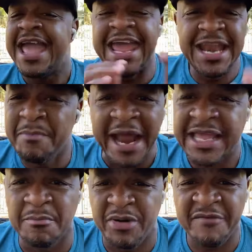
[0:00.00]
Anybody
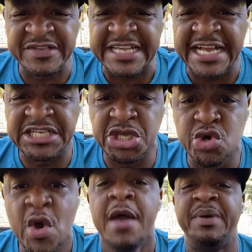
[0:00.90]
can prophesy to
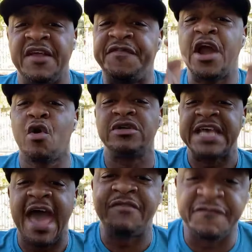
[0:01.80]
you, but if they're going
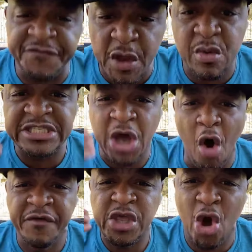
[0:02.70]
to have influence
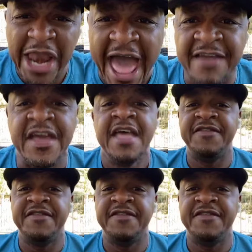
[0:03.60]
over your life,